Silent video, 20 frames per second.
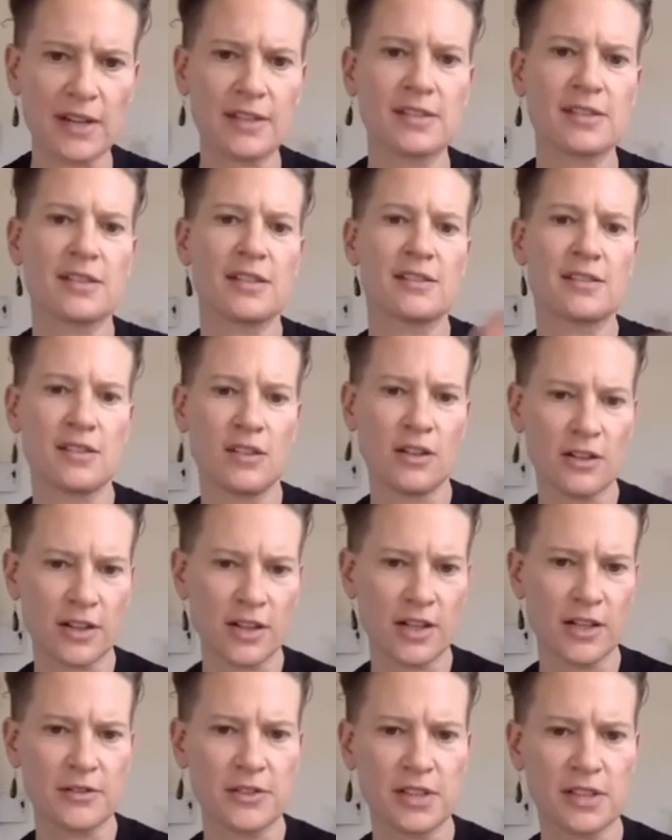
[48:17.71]
access the
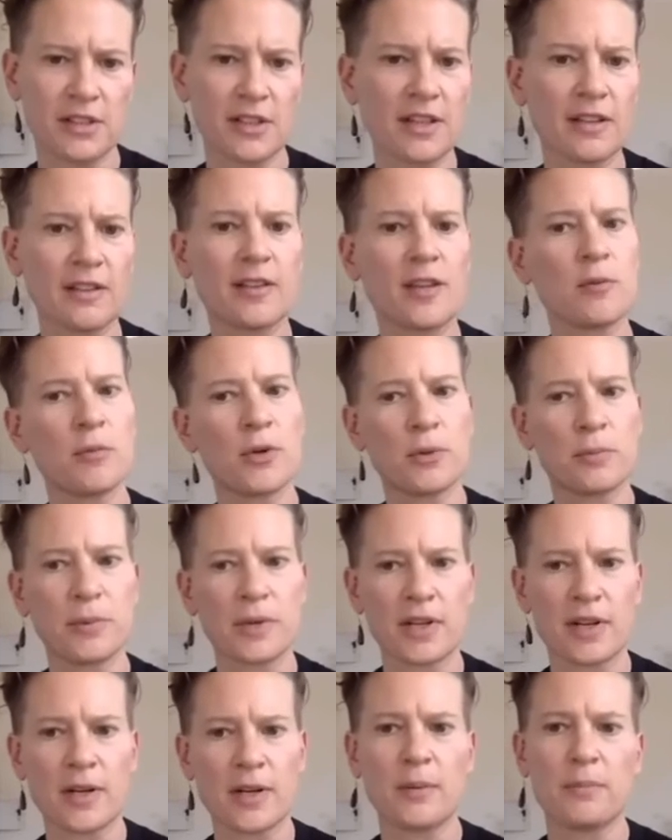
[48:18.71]
archives and then them
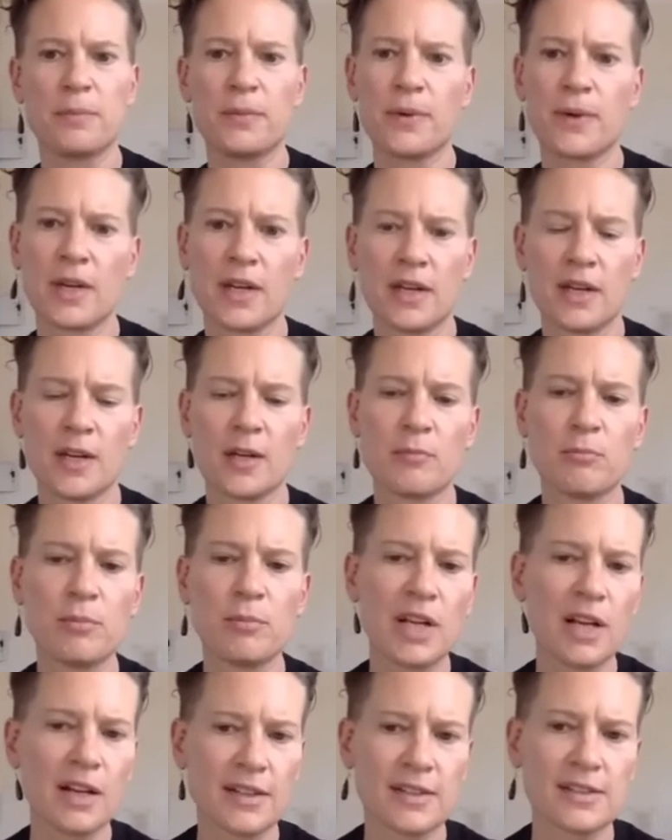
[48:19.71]
opening up.
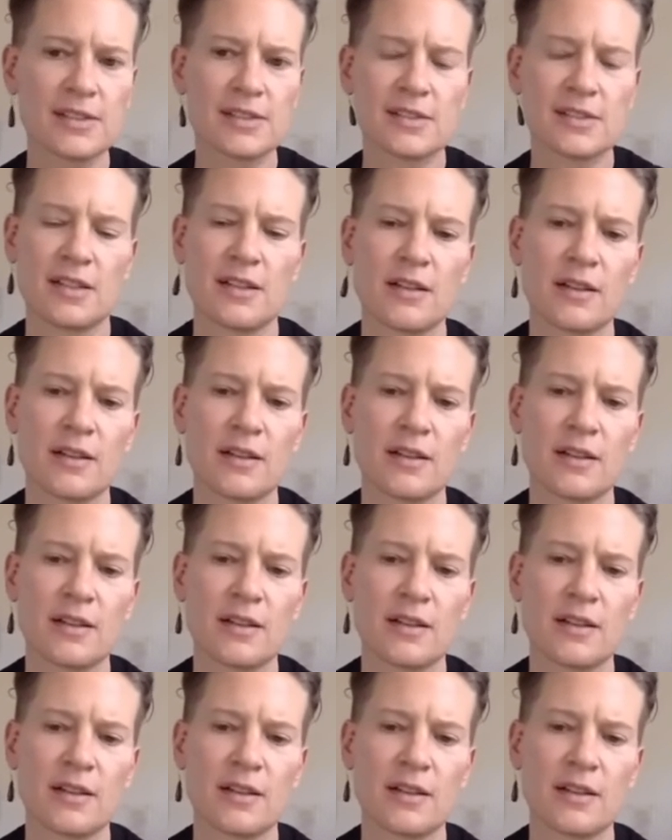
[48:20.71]
Mila's